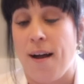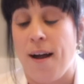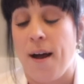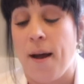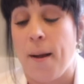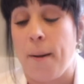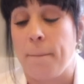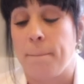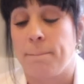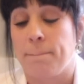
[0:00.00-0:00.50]

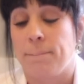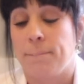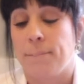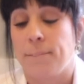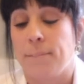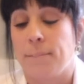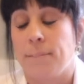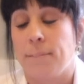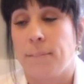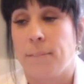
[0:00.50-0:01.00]

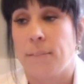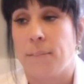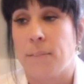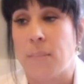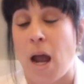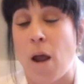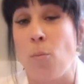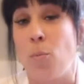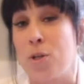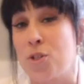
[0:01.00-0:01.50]

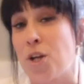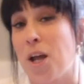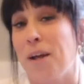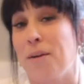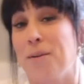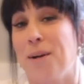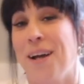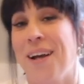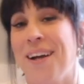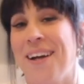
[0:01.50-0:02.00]
I wish
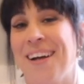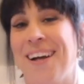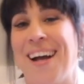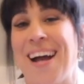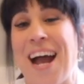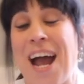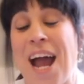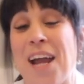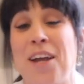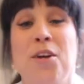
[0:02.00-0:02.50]

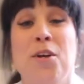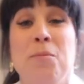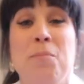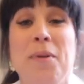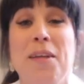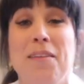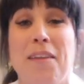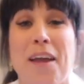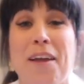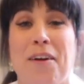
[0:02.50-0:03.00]
I could
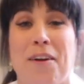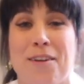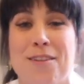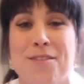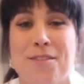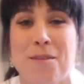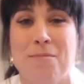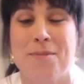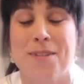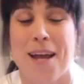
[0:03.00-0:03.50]
be like her
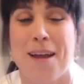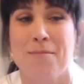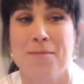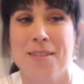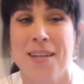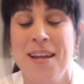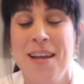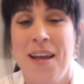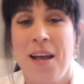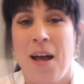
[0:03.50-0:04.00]
sometimes.